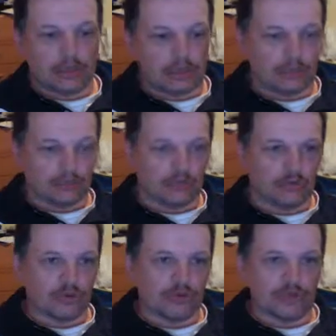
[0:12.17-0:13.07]
and I'm
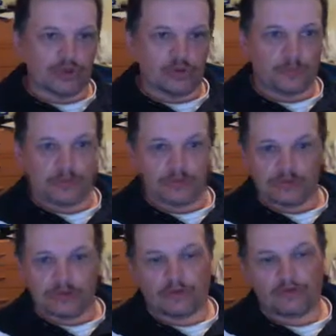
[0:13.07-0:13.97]
doing this video
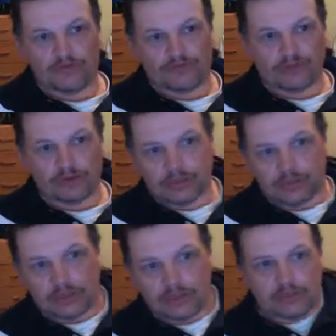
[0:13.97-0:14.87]
because I've just
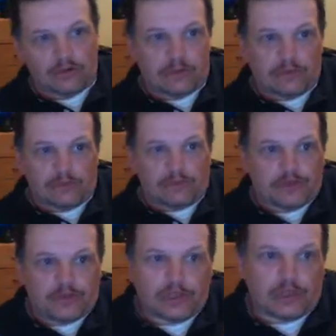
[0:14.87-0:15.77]
recently started up
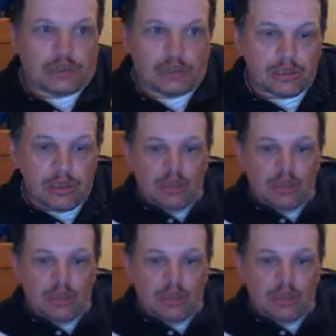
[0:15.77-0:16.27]
fishing again.